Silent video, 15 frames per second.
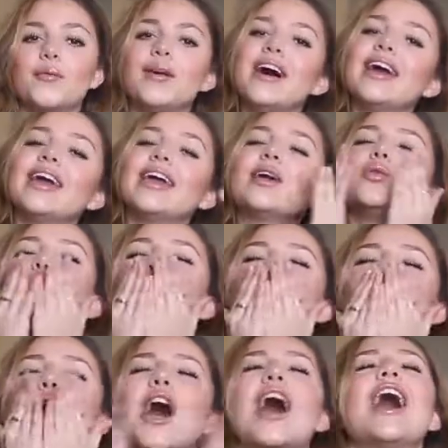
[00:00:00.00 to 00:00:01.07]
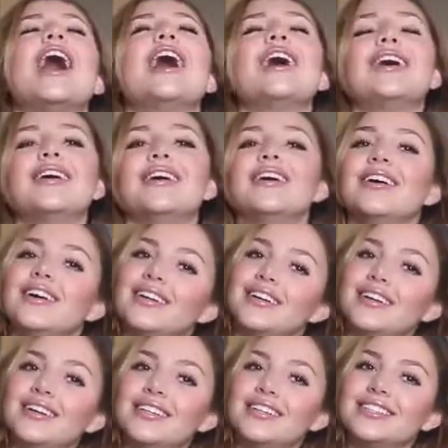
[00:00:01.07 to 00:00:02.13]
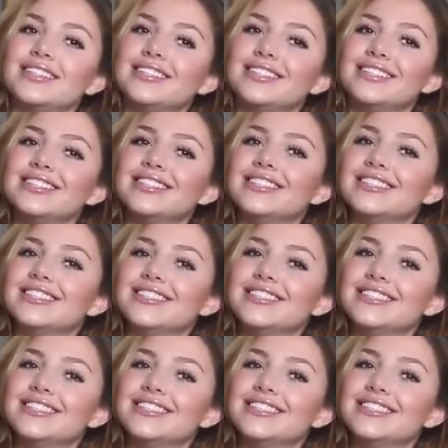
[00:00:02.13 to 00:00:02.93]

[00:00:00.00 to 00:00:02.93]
next. Bye!